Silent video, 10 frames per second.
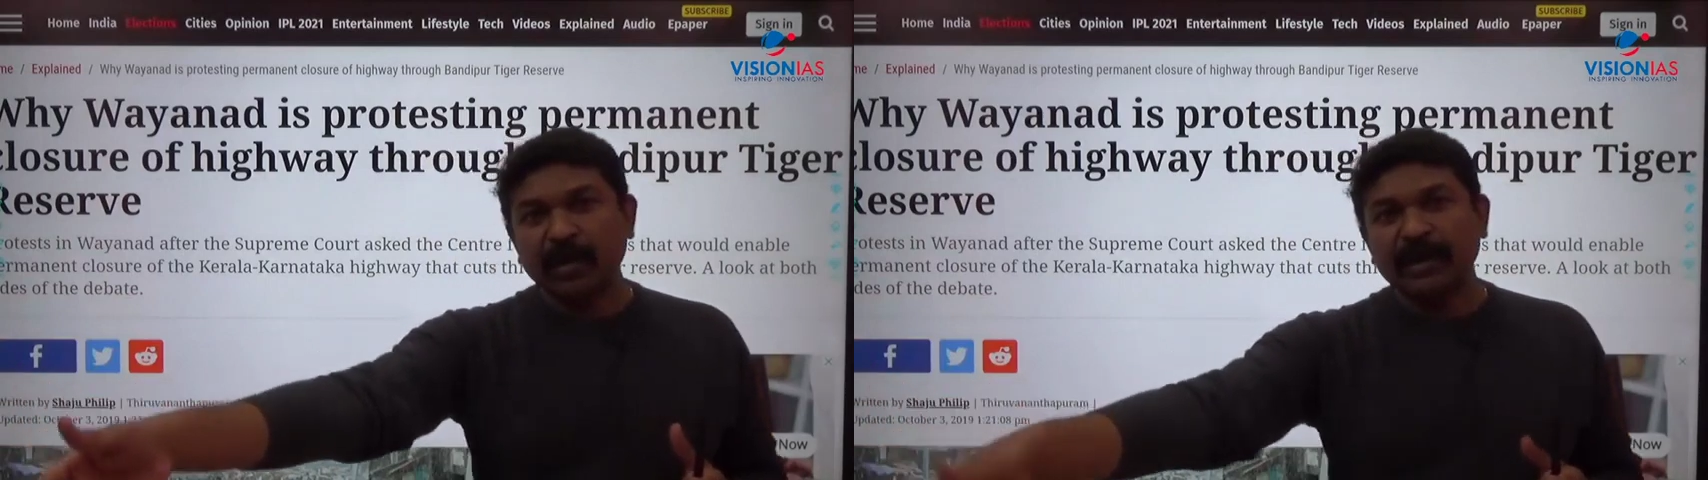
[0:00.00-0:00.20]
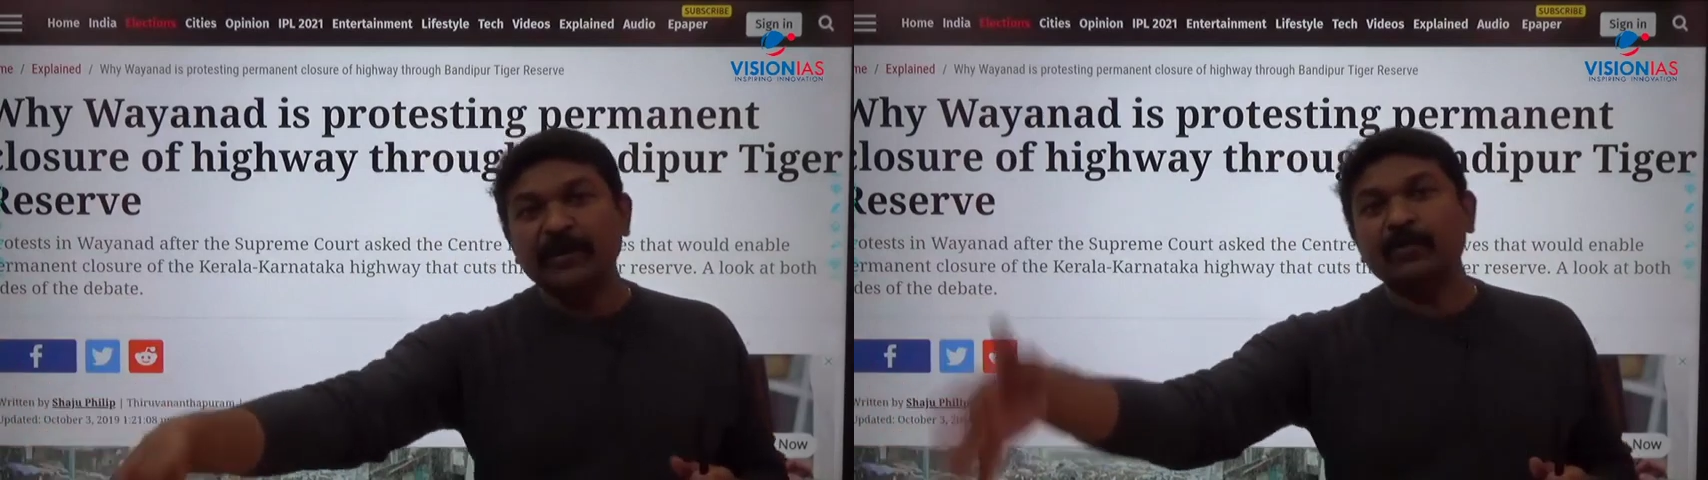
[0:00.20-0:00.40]

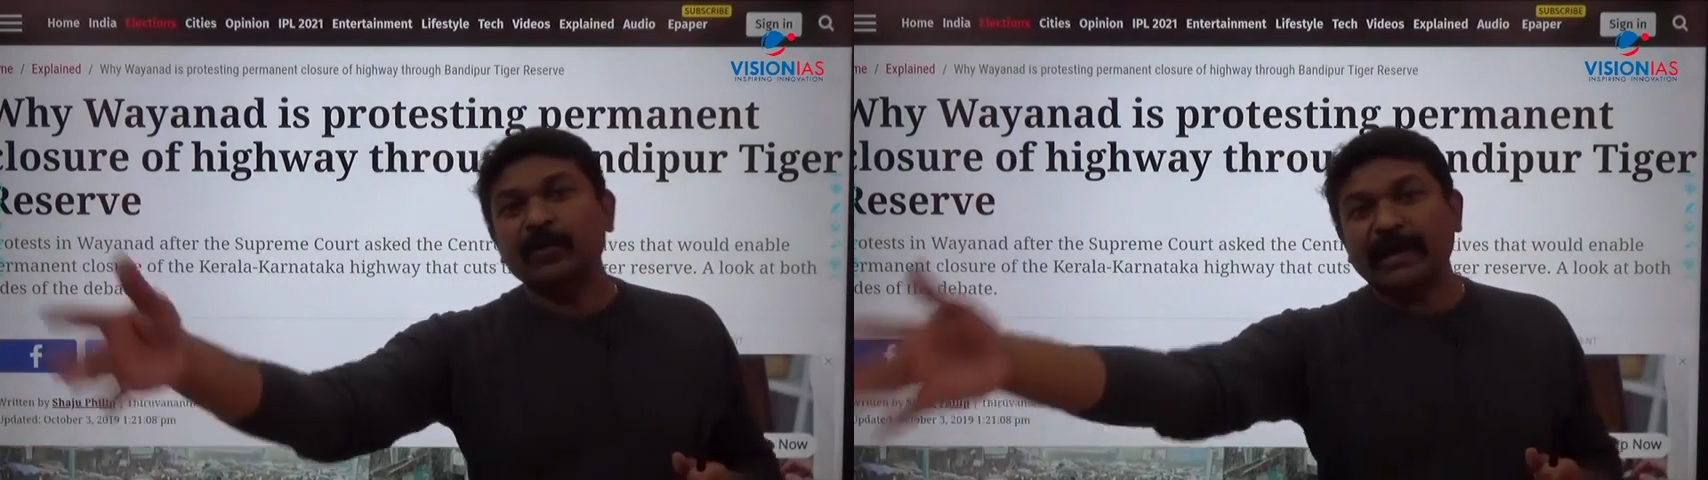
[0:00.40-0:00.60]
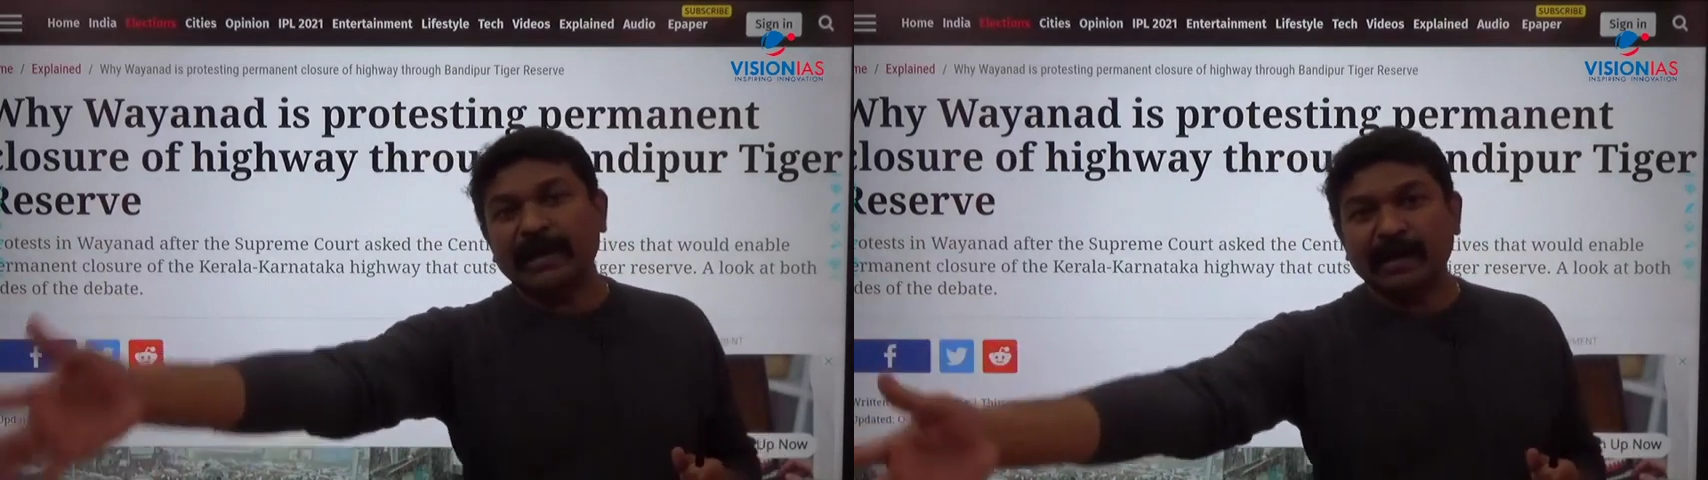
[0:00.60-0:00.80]
into
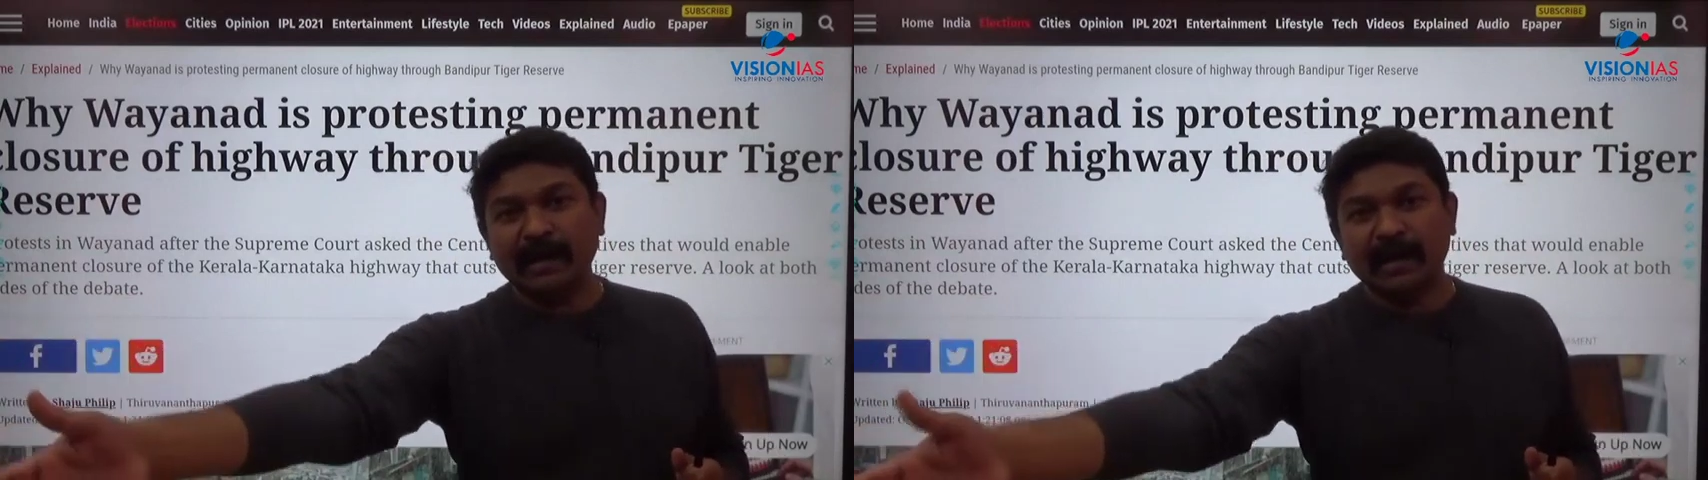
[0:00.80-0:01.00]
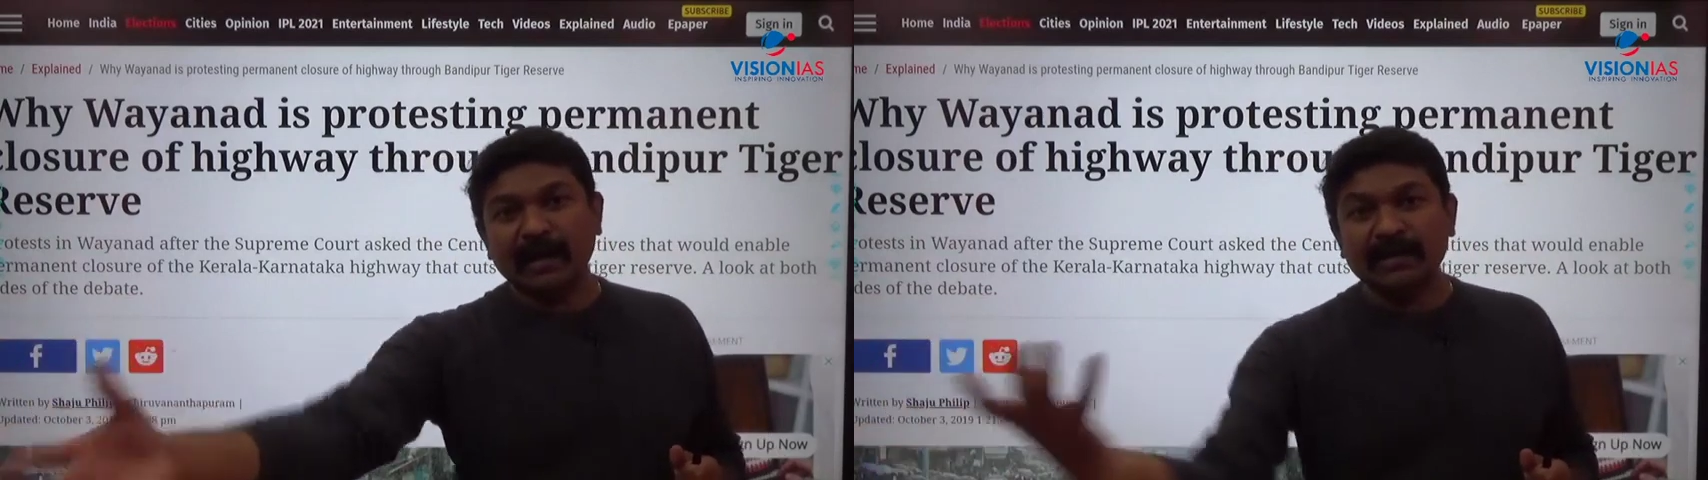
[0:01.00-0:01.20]
Kerala,